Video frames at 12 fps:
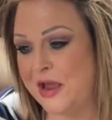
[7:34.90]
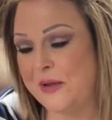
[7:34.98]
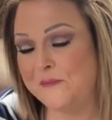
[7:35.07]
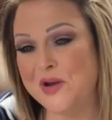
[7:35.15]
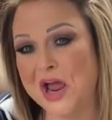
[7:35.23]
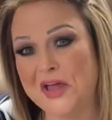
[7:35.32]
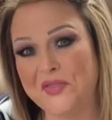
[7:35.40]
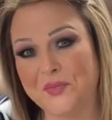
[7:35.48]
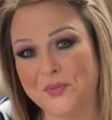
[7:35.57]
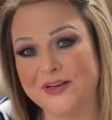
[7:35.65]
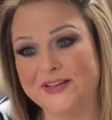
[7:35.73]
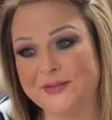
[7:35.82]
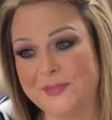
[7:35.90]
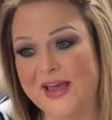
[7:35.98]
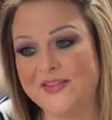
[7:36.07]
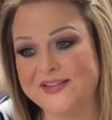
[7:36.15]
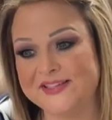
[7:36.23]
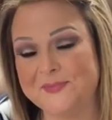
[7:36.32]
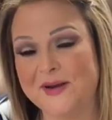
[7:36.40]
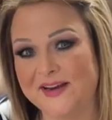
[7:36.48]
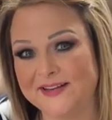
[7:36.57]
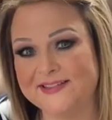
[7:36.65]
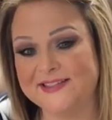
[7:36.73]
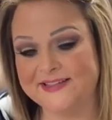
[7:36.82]
not thrilled about this
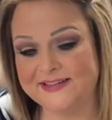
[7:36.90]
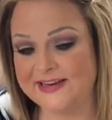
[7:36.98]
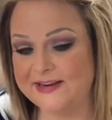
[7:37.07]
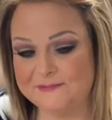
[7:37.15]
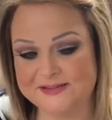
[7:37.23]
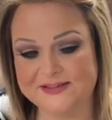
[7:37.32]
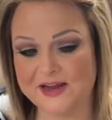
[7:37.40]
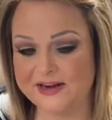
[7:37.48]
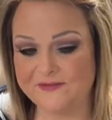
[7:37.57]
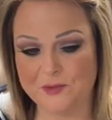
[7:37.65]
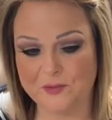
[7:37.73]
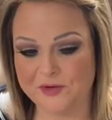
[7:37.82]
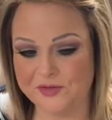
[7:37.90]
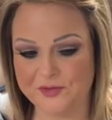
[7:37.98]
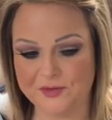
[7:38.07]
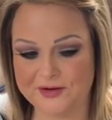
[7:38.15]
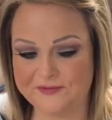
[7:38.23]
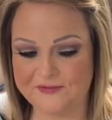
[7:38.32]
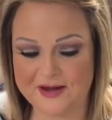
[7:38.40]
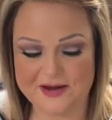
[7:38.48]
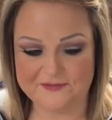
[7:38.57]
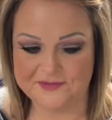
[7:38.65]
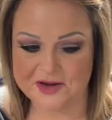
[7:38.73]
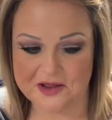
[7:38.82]
box, and it was not even worth
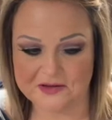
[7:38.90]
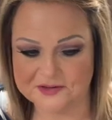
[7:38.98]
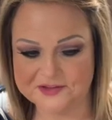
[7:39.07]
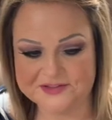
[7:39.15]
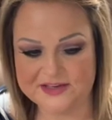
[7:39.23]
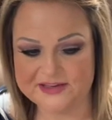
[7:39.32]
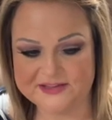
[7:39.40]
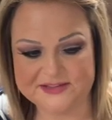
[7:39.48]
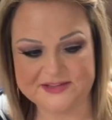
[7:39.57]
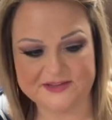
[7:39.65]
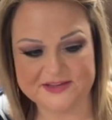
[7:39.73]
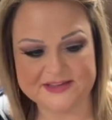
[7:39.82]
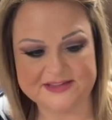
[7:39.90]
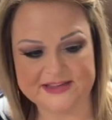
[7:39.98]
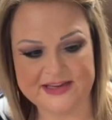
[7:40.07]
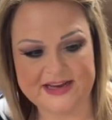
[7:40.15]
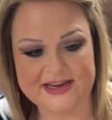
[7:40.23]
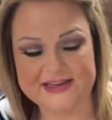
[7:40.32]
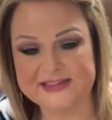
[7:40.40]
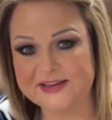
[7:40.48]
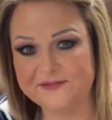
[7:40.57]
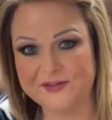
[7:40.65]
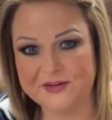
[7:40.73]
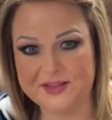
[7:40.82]
$35. I seriously,
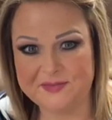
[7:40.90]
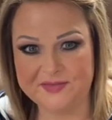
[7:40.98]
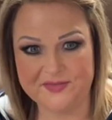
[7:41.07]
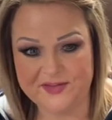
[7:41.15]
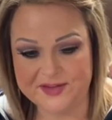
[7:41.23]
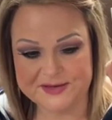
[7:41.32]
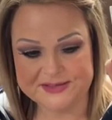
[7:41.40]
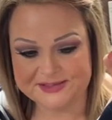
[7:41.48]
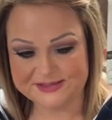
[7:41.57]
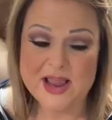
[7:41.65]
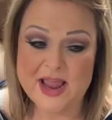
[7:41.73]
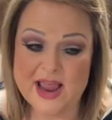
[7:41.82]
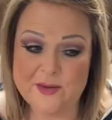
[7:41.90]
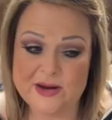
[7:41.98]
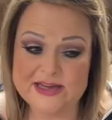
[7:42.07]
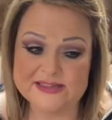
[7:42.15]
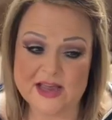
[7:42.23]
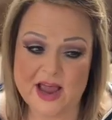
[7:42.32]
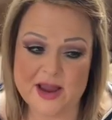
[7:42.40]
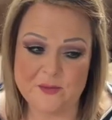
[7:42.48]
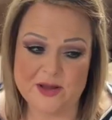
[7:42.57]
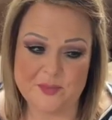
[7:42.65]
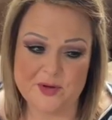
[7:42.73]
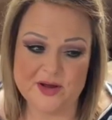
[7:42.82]
except for this. Anyways, I
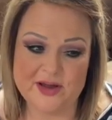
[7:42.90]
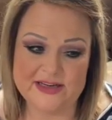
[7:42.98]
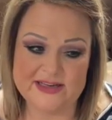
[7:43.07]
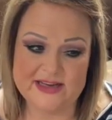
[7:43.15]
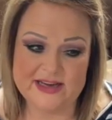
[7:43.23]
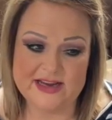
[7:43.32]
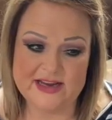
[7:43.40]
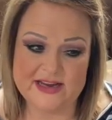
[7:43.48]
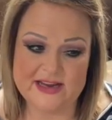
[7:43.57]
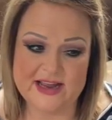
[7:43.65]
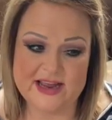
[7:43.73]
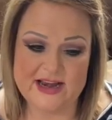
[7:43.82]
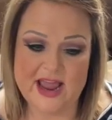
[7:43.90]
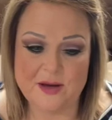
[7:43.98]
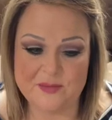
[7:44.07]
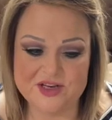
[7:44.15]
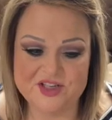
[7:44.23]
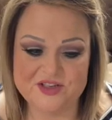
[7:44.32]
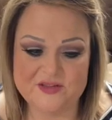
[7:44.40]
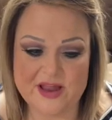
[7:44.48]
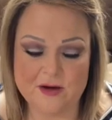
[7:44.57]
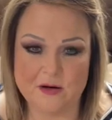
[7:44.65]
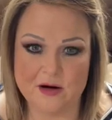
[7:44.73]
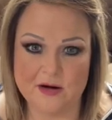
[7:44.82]
will put in how much they
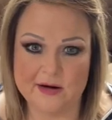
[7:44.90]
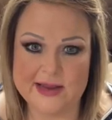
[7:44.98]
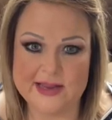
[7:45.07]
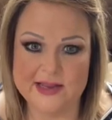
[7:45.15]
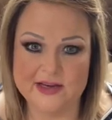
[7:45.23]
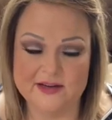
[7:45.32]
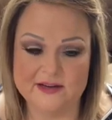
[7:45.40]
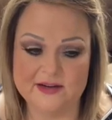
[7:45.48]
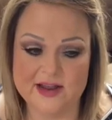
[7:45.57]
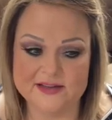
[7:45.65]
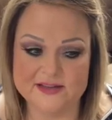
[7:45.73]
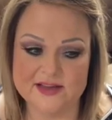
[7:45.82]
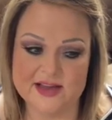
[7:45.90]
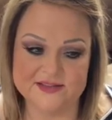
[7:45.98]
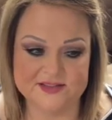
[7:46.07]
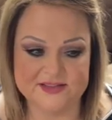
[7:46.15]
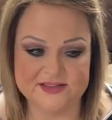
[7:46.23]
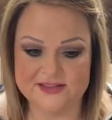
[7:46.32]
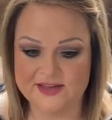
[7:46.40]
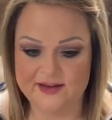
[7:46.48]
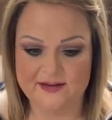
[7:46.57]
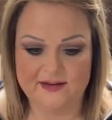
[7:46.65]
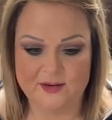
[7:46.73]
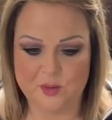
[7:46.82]
are in as
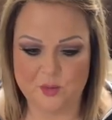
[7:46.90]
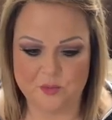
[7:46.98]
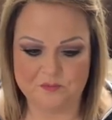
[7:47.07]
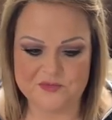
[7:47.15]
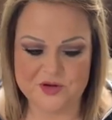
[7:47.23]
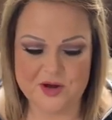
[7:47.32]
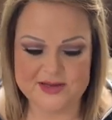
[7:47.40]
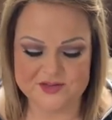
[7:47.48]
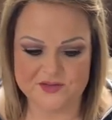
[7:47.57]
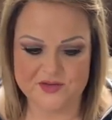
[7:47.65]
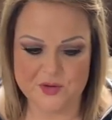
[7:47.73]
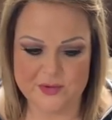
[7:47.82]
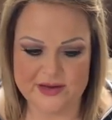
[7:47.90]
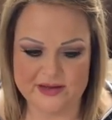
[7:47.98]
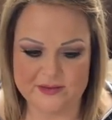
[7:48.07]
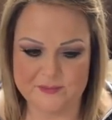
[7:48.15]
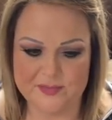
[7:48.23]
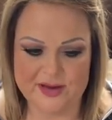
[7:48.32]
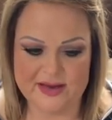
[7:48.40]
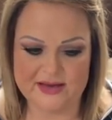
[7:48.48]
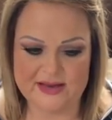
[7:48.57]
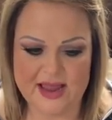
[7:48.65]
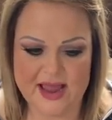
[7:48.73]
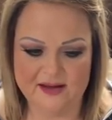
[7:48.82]
you guys are viewing them, but
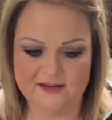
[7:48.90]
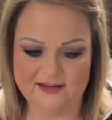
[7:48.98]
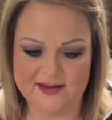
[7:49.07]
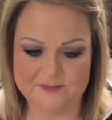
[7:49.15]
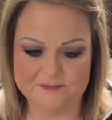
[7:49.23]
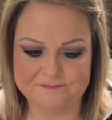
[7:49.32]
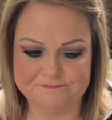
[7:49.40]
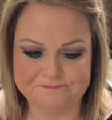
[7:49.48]
yeah, I'm